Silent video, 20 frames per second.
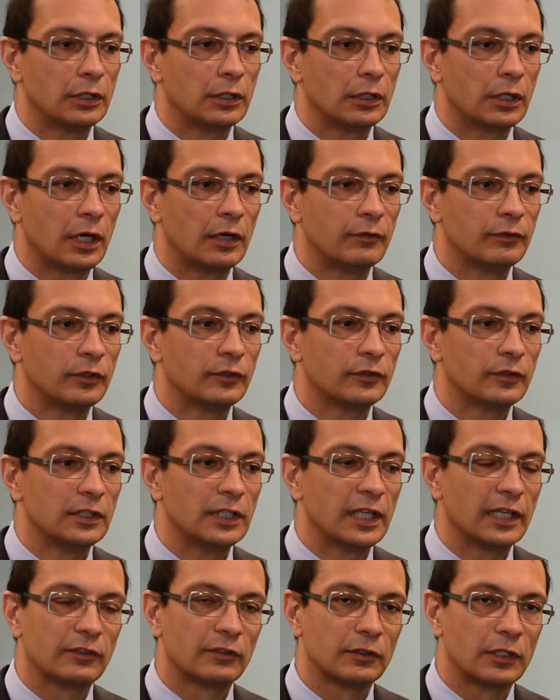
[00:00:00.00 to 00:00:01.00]
Obviously,
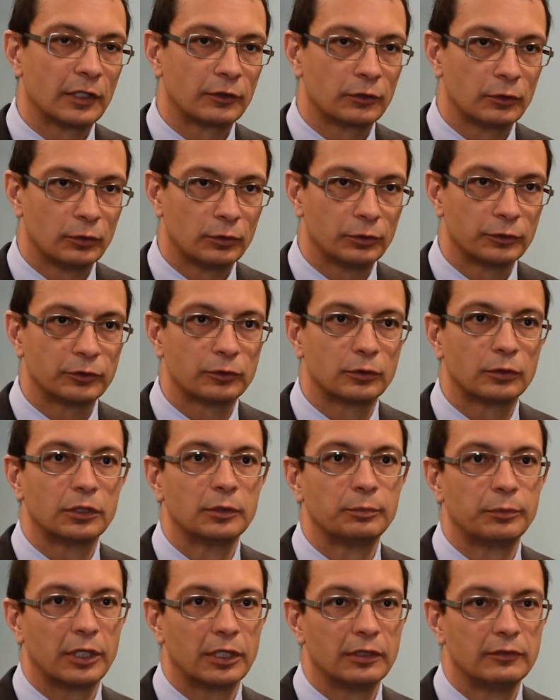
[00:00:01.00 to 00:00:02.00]
that's not the whole story.
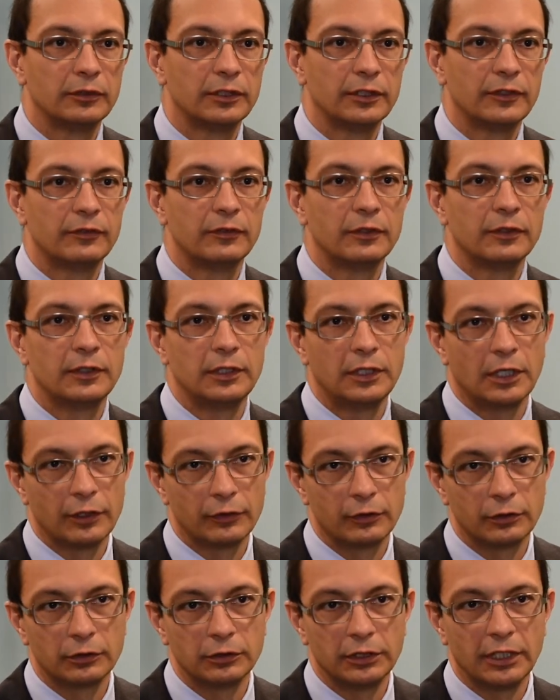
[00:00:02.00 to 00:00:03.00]
Part of it is that the
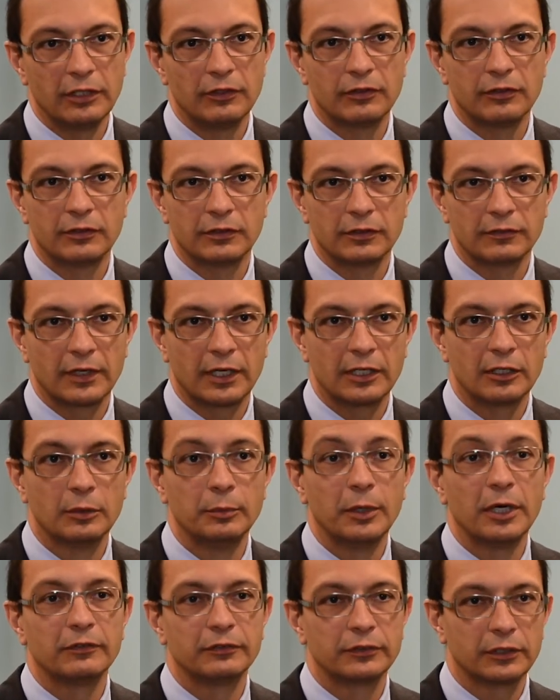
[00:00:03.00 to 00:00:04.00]
other nations have had
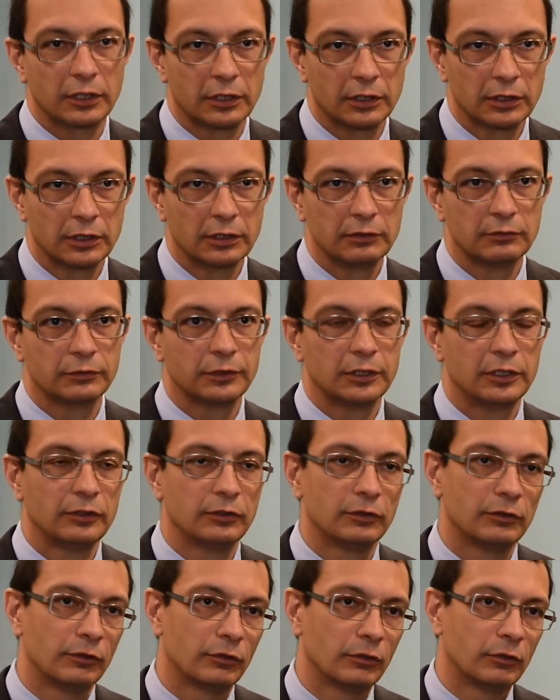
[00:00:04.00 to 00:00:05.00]
above target
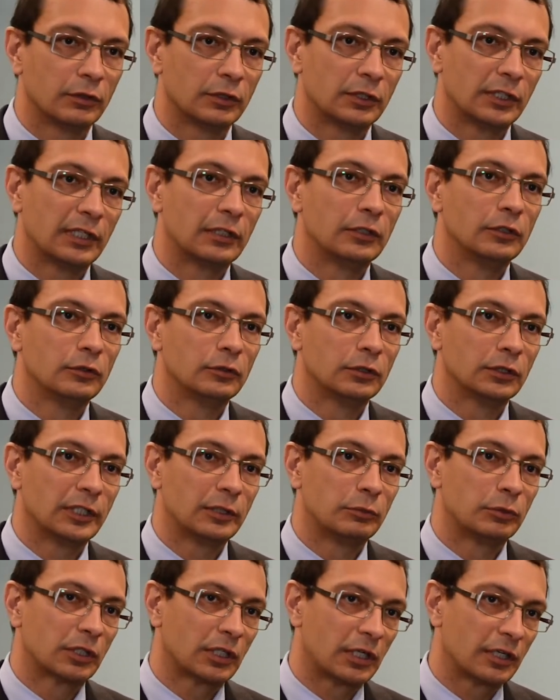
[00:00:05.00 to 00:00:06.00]
inflation, so that their unit
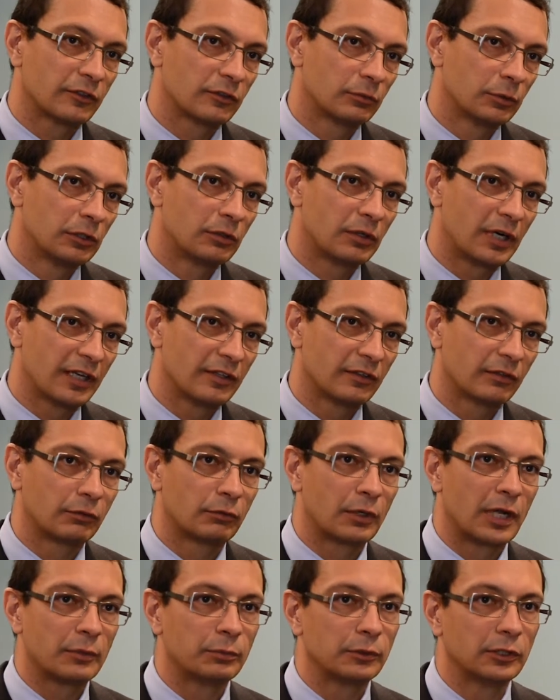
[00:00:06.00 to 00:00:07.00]
labor costs have been rising
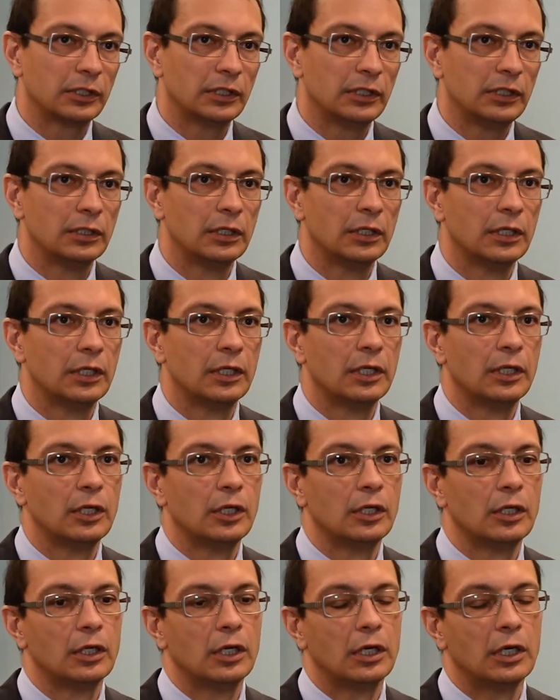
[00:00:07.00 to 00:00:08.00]
rapidly,
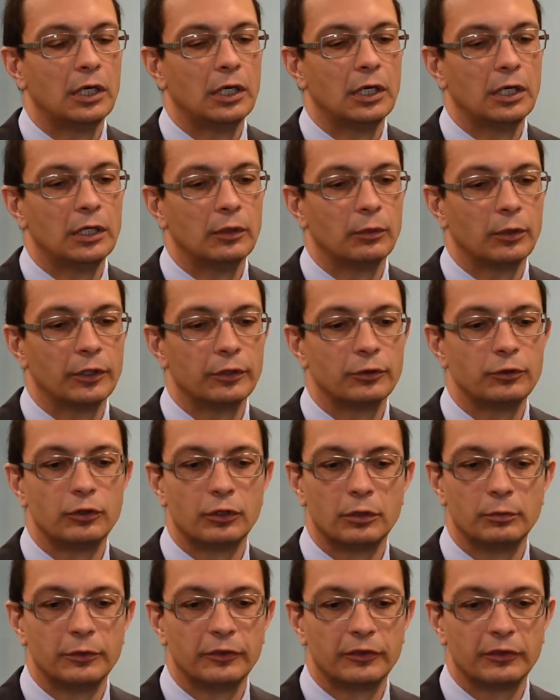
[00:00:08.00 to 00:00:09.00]
while the
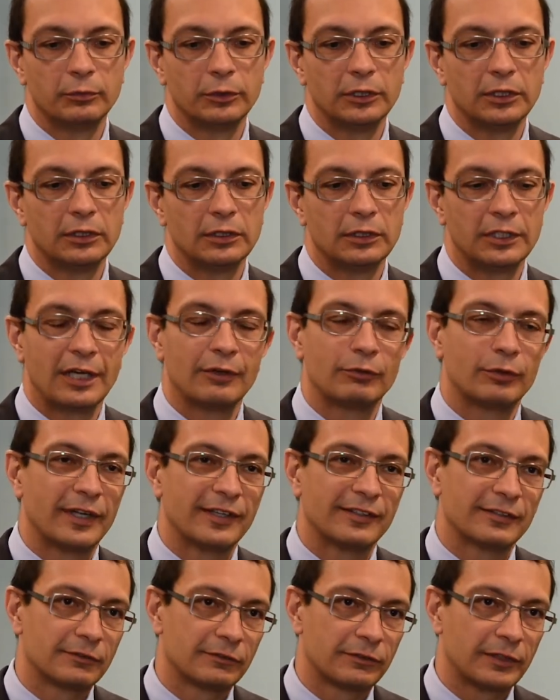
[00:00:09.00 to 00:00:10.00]
Germans have been not
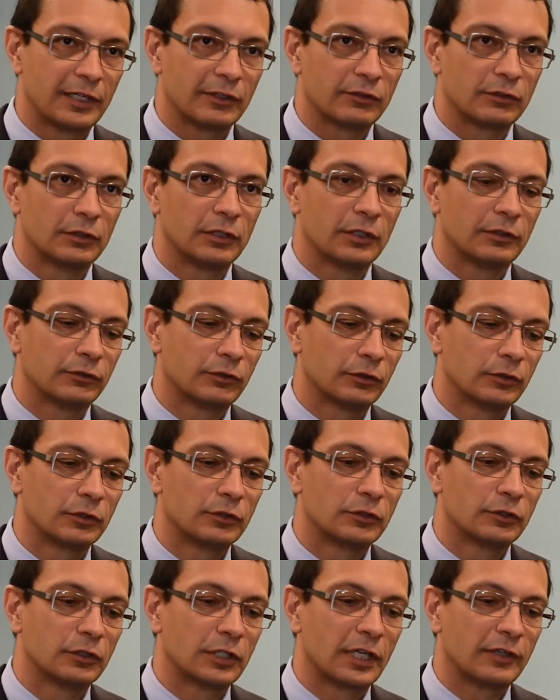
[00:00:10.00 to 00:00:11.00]
rising fast enough. So
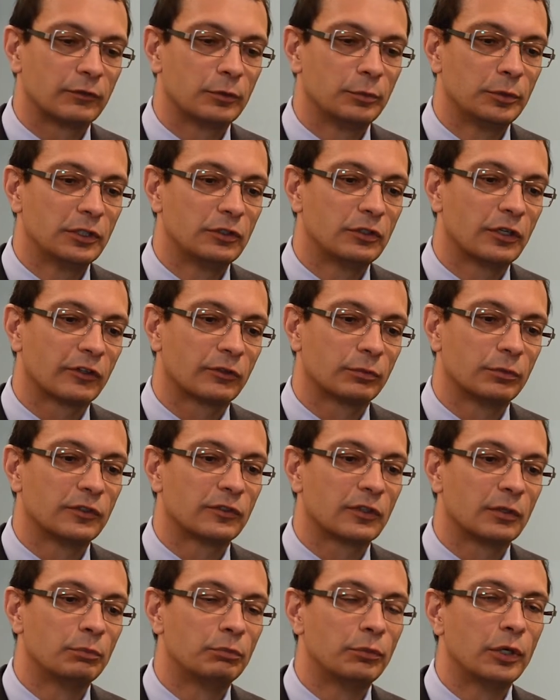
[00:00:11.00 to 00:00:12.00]
there's going to have to be
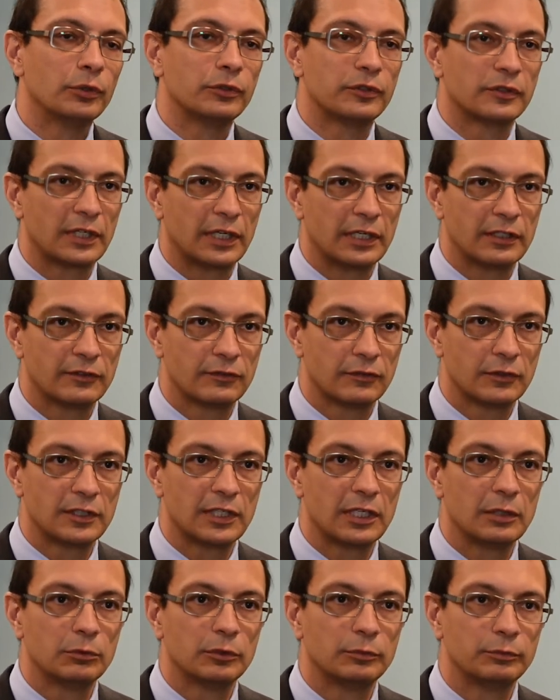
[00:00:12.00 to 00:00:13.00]
adjustments on both sides of the
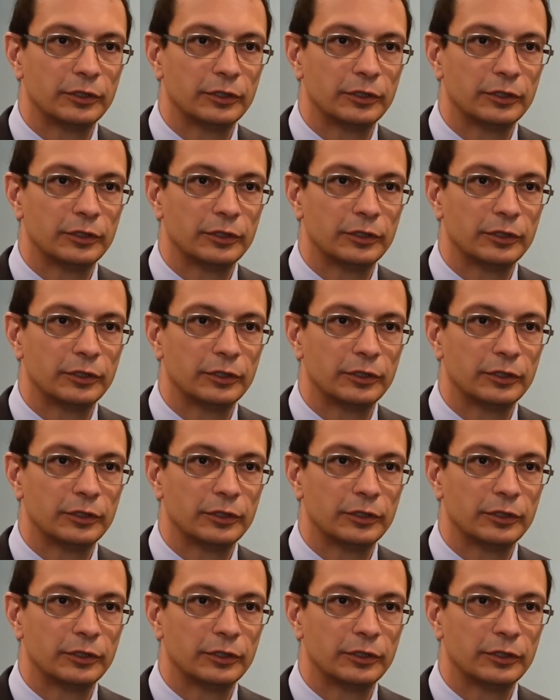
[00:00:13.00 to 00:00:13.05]
table.